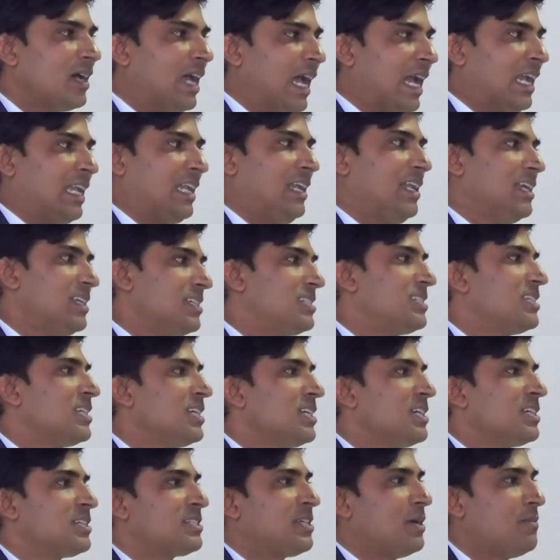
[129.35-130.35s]
at
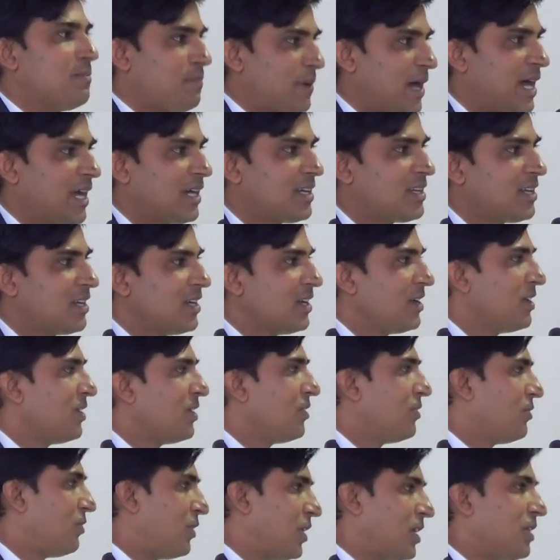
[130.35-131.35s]
least some part
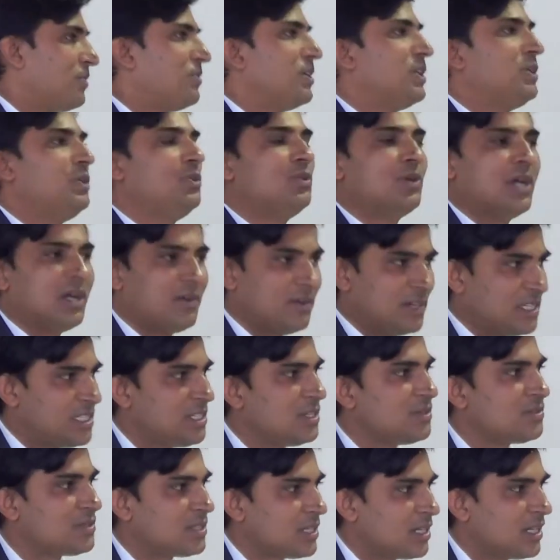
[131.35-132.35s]
whatever you have
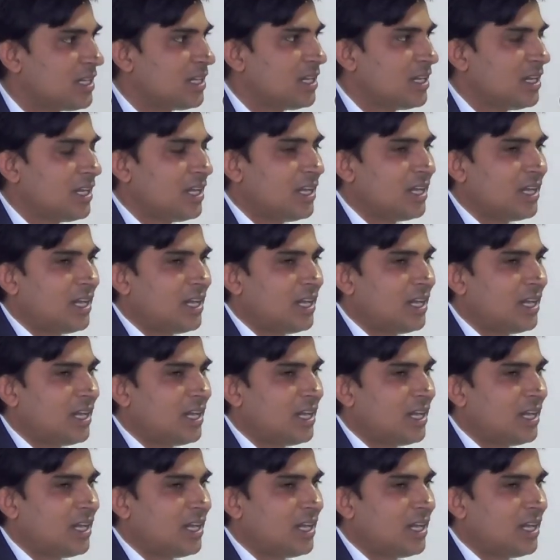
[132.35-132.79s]
achieved sir.